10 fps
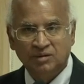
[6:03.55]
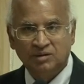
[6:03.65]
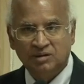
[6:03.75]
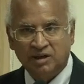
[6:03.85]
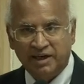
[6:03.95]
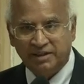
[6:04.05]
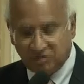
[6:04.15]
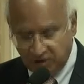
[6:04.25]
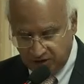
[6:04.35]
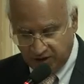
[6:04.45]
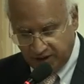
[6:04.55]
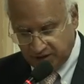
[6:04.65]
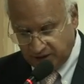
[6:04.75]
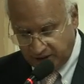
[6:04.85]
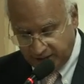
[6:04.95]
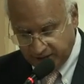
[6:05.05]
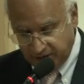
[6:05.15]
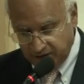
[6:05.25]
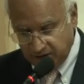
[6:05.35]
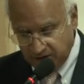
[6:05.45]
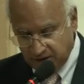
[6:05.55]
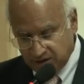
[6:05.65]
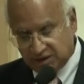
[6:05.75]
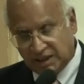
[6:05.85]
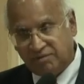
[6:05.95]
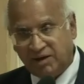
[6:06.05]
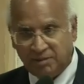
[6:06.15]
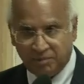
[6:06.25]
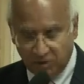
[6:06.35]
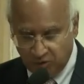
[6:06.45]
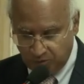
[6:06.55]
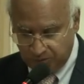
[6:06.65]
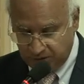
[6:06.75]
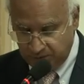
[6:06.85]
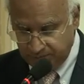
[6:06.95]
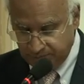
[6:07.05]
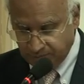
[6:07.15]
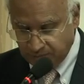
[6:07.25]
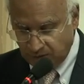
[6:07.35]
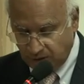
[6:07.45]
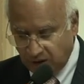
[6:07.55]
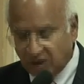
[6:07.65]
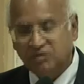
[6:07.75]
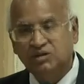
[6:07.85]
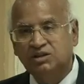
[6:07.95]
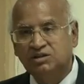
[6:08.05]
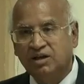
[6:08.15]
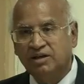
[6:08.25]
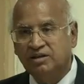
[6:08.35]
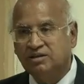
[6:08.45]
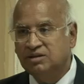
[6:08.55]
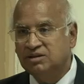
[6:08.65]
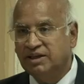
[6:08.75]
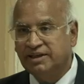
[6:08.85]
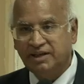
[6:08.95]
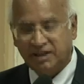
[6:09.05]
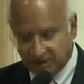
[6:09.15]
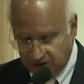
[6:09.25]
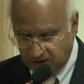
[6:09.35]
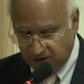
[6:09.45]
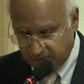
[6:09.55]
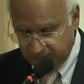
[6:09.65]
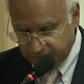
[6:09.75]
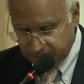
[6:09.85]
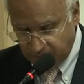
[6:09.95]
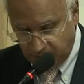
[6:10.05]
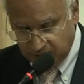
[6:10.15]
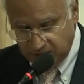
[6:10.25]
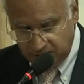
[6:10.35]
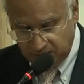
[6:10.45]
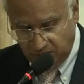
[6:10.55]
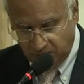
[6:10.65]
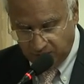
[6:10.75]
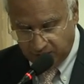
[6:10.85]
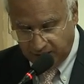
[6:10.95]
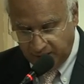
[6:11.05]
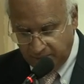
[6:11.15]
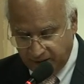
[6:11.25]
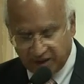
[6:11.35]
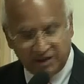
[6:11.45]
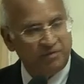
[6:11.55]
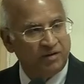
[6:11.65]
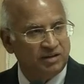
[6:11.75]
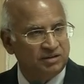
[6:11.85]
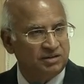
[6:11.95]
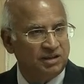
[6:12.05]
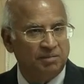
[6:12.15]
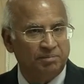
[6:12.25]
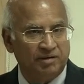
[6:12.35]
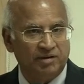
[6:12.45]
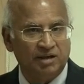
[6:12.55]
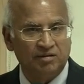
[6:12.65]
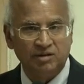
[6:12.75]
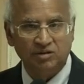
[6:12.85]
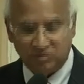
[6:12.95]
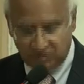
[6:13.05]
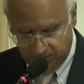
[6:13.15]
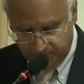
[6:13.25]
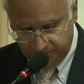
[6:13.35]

the Right to Education Act, self-help groups. All of these are in that direction, and these will over time make a difference in empowering our youth.